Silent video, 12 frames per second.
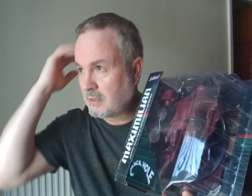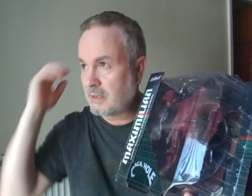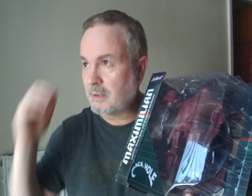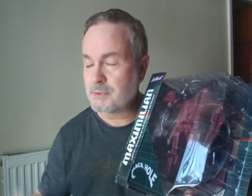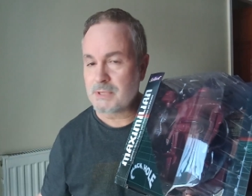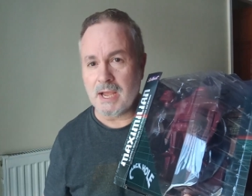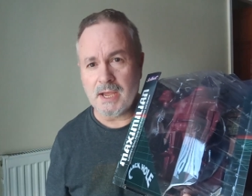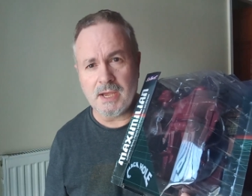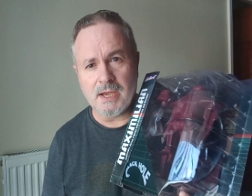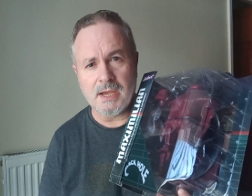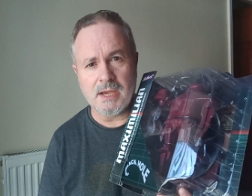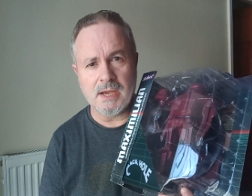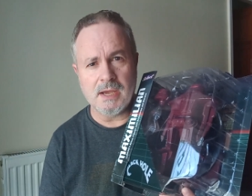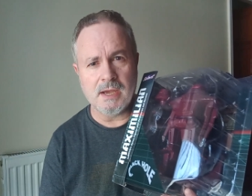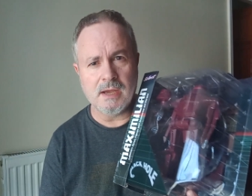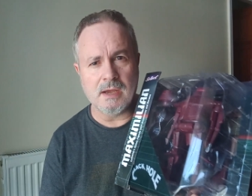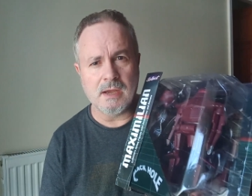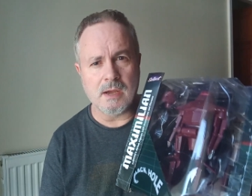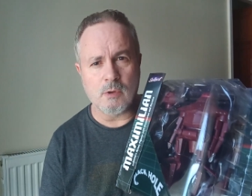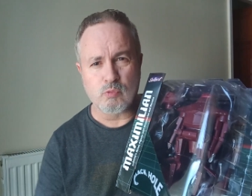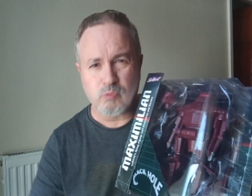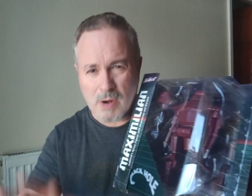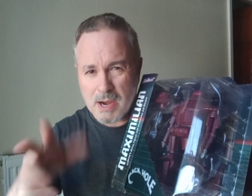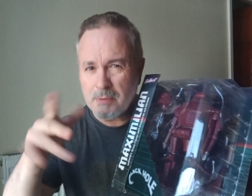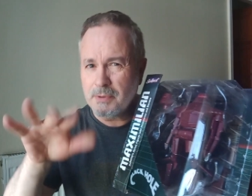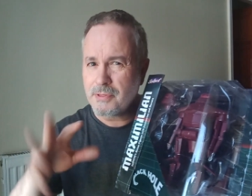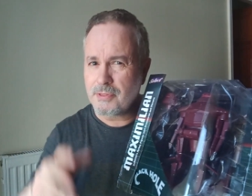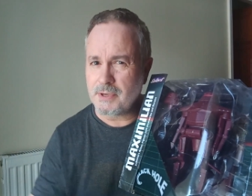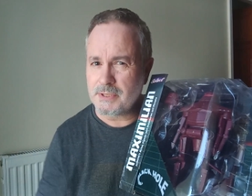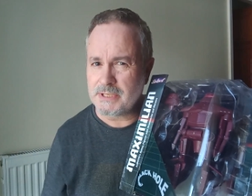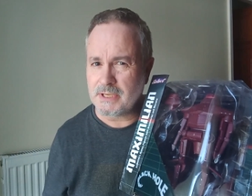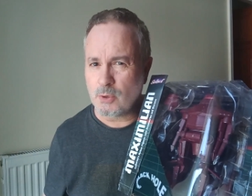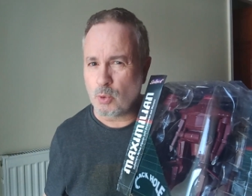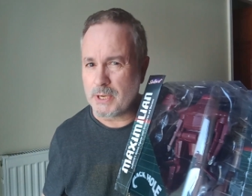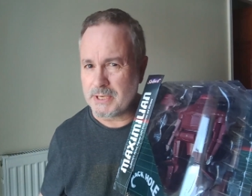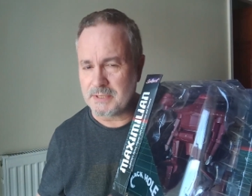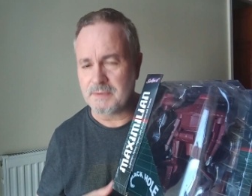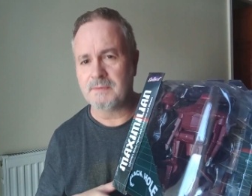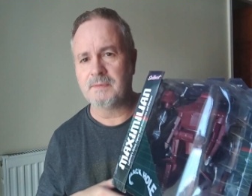it was around 30 quid.